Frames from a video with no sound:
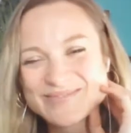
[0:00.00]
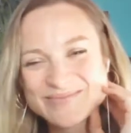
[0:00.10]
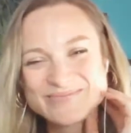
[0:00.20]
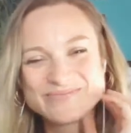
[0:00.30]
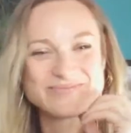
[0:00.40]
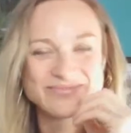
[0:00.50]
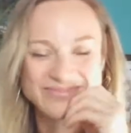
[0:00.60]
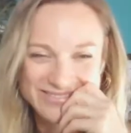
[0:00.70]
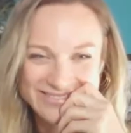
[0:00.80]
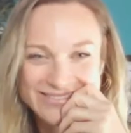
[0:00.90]

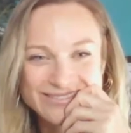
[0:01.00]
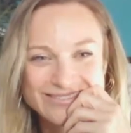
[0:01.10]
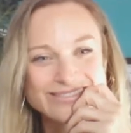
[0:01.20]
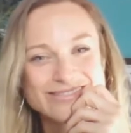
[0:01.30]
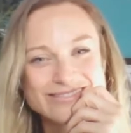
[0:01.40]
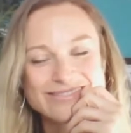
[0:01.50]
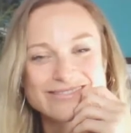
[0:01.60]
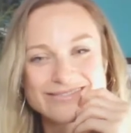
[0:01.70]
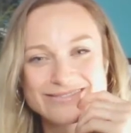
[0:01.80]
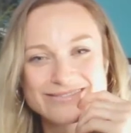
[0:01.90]

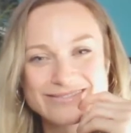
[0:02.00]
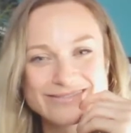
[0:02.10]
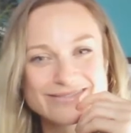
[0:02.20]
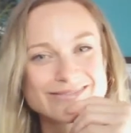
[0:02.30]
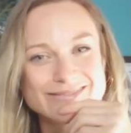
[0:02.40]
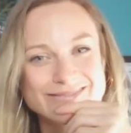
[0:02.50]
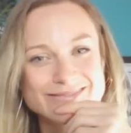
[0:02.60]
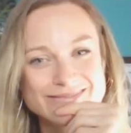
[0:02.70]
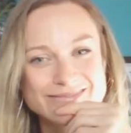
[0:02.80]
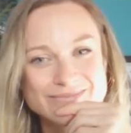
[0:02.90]

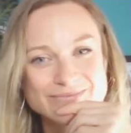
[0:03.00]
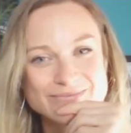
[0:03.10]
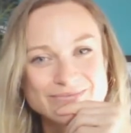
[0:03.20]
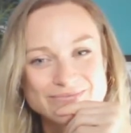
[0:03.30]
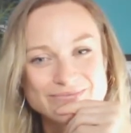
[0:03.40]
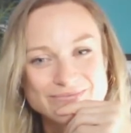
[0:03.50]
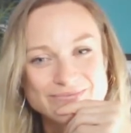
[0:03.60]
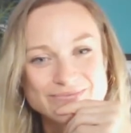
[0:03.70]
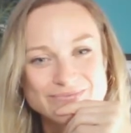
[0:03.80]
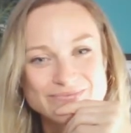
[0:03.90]

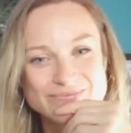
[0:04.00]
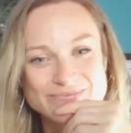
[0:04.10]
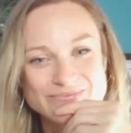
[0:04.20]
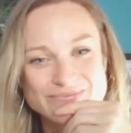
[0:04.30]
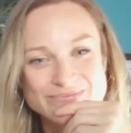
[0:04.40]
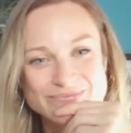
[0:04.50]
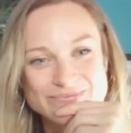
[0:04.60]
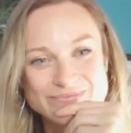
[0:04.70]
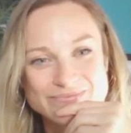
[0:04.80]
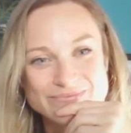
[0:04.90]

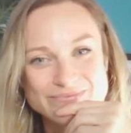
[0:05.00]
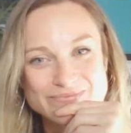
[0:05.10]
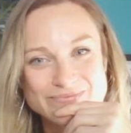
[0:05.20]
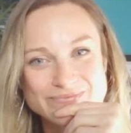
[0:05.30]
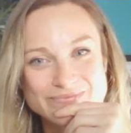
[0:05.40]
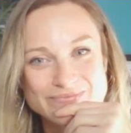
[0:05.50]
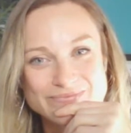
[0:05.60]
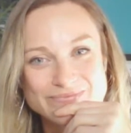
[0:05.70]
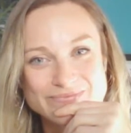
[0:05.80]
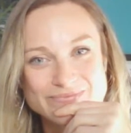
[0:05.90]

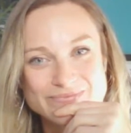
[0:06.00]
[no speech]